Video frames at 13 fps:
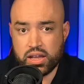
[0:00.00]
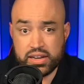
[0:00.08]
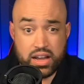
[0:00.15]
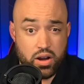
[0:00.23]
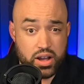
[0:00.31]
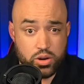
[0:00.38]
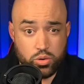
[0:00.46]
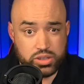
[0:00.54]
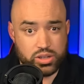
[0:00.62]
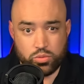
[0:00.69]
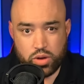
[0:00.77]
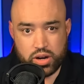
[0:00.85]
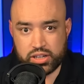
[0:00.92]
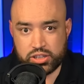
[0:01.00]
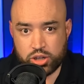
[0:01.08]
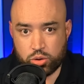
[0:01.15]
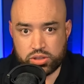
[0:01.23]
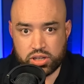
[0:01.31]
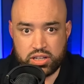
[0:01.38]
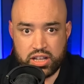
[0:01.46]
Now, I know it's a running
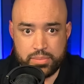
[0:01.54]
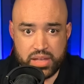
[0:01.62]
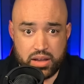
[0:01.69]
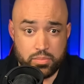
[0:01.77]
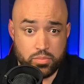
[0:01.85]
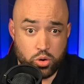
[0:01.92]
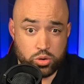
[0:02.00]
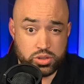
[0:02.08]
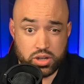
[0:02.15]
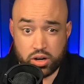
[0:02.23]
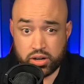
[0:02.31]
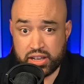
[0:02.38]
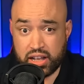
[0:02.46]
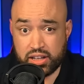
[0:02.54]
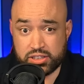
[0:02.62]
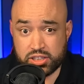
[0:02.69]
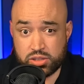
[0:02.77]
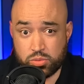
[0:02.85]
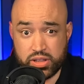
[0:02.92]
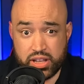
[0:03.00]
joke to claim that most archaeologists,